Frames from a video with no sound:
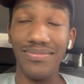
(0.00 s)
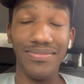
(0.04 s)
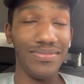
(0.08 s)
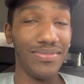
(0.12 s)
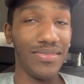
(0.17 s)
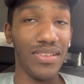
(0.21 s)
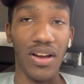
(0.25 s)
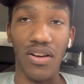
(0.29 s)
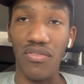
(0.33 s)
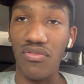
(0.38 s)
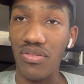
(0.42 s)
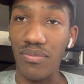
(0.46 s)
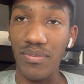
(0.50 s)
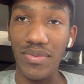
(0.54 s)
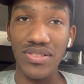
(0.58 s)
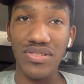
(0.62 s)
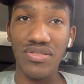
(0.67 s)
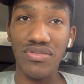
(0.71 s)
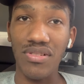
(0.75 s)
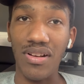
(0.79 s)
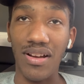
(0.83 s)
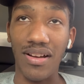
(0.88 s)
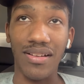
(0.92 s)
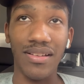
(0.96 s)
come from a
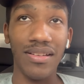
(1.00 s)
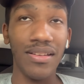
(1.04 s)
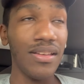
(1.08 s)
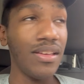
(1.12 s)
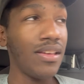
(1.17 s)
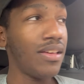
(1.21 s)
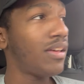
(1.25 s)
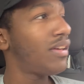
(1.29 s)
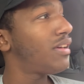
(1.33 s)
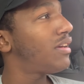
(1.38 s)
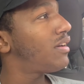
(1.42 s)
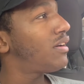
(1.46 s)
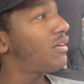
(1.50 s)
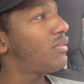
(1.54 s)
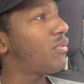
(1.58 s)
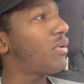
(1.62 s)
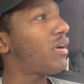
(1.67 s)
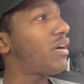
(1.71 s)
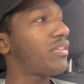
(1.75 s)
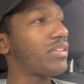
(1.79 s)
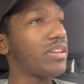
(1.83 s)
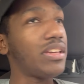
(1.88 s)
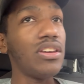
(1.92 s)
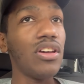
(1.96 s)
truck.
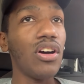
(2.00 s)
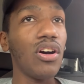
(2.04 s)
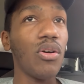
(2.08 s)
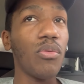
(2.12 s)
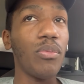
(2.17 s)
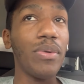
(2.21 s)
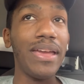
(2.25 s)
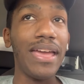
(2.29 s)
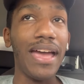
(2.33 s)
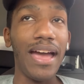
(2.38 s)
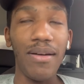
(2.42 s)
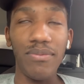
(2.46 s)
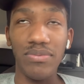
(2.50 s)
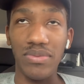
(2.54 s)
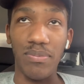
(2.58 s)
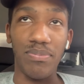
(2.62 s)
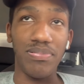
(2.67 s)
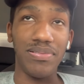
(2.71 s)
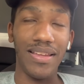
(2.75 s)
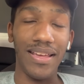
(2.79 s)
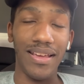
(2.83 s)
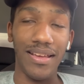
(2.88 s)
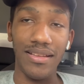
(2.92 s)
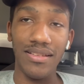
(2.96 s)
Well, you know, we have the
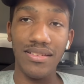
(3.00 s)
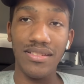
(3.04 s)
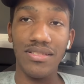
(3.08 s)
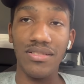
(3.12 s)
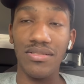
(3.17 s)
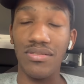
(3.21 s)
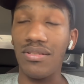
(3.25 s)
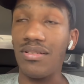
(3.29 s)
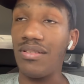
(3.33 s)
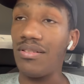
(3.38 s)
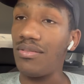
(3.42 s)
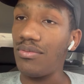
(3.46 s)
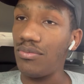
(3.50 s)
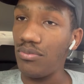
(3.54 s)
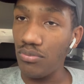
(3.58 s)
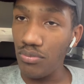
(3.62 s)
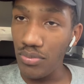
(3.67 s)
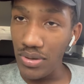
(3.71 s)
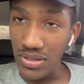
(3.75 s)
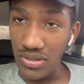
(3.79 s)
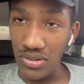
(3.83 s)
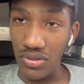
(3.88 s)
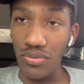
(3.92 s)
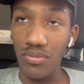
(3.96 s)
planes.
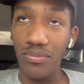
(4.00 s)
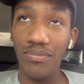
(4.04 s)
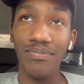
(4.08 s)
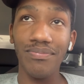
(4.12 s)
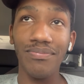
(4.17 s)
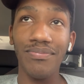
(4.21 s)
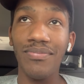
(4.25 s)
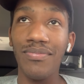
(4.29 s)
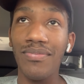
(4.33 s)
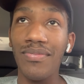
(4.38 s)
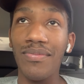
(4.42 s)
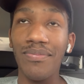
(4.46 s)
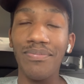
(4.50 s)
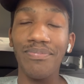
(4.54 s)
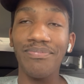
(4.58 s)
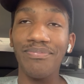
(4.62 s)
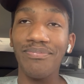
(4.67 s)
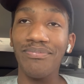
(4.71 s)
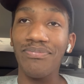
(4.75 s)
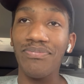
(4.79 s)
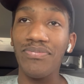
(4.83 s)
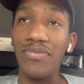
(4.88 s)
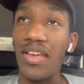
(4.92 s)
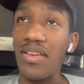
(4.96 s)
We do.
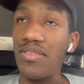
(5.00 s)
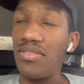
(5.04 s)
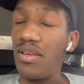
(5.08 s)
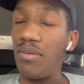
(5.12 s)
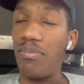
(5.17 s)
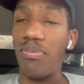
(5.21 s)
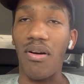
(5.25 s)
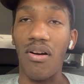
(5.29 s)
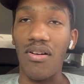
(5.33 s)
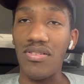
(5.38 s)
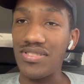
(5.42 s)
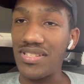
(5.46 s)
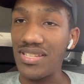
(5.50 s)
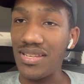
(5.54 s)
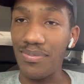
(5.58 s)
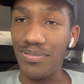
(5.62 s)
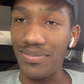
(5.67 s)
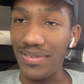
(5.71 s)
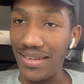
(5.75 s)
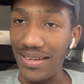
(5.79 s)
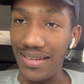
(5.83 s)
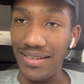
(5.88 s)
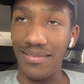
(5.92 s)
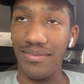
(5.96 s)
The parts of the
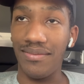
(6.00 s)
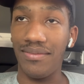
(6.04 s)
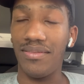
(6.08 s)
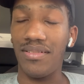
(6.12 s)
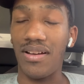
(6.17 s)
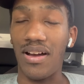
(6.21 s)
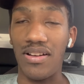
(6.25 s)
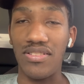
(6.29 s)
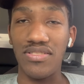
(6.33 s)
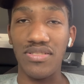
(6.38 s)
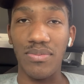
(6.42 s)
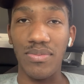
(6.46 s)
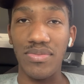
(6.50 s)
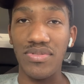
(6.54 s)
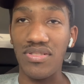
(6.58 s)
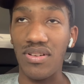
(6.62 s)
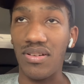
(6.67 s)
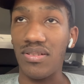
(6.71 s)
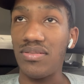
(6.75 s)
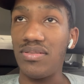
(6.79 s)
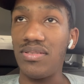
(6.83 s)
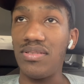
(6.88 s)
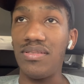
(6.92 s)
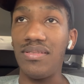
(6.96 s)
plane comes from truck.
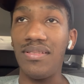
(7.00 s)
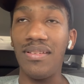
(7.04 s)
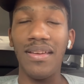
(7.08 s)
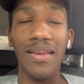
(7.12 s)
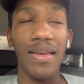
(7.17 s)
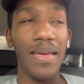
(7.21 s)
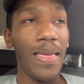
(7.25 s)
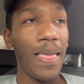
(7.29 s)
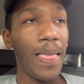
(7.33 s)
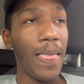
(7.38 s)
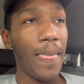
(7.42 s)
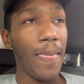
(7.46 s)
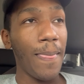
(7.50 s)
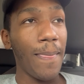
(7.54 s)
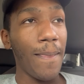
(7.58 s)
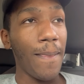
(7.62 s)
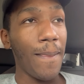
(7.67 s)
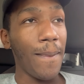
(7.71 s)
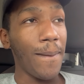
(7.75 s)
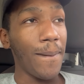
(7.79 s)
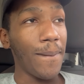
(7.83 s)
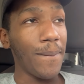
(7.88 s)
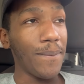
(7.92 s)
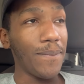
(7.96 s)

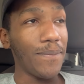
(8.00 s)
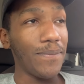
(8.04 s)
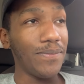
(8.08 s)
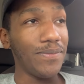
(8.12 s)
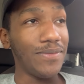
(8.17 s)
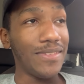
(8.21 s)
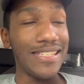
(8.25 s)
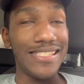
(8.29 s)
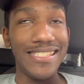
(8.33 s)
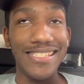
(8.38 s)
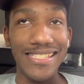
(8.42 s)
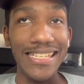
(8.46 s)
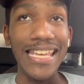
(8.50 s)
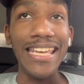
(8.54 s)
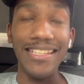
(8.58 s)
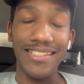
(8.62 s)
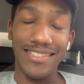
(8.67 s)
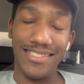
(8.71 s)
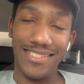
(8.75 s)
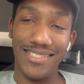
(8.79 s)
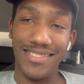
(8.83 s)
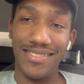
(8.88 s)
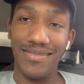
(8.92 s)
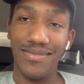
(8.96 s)
The
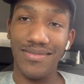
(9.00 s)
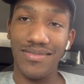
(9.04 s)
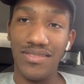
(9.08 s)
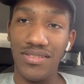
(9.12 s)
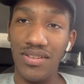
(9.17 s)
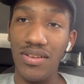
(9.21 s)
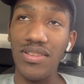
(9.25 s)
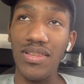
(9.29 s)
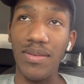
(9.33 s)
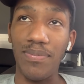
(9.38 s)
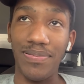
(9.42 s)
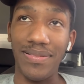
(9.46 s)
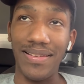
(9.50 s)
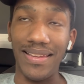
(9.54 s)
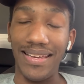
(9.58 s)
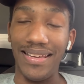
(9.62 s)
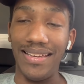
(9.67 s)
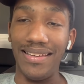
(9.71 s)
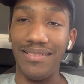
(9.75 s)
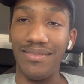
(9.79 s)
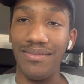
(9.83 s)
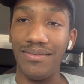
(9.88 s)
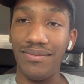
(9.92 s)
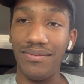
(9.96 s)
seats to the
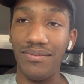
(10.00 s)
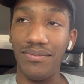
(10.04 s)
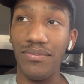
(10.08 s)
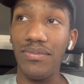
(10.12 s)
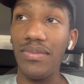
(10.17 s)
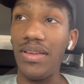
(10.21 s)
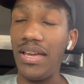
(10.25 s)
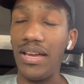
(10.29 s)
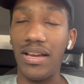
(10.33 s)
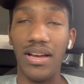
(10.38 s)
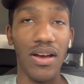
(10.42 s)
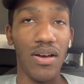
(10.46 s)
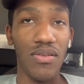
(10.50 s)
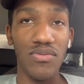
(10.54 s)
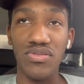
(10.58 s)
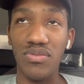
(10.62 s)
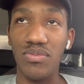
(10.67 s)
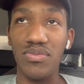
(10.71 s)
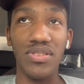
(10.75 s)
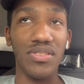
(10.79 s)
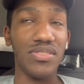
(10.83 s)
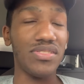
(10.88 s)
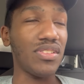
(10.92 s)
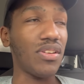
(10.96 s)
plane, it comes from
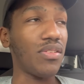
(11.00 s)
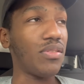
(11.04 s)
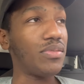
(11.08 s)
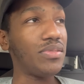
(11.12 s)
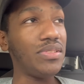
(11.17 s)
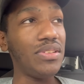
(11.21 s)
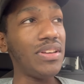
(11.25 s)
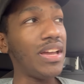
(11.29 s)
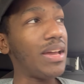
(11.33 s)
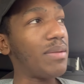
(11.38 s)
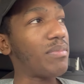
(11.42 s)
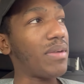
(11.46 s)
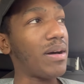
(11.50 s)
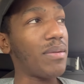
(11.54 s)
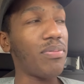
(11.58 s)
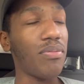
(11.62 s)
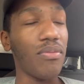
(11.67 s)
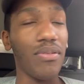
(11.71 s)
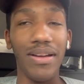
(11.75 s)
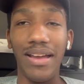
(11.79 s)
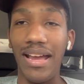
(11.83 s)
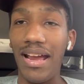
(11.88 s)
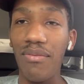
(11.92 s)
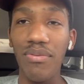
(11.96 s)
truck. So you get my
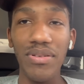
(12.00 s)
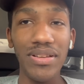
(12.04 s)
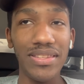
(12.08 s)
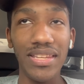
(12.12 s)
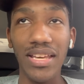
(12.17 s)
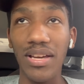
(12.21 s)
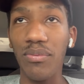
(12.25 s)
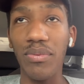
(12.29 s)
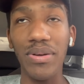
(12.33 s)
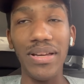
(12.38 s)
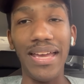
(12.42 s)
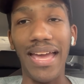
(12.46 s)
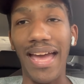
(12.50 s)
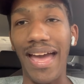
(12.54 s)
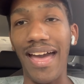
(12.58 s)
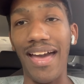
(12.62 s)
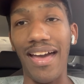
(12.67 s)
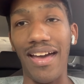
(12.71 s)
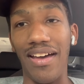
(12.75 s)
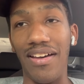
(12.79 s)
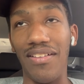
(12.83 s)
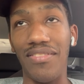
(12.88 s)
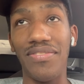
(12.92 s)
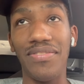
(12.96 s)
point. Everything we
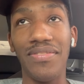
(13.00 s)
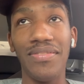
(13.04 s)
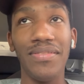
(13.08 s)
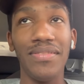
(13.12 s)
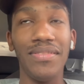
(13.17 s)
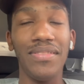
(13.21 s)
have,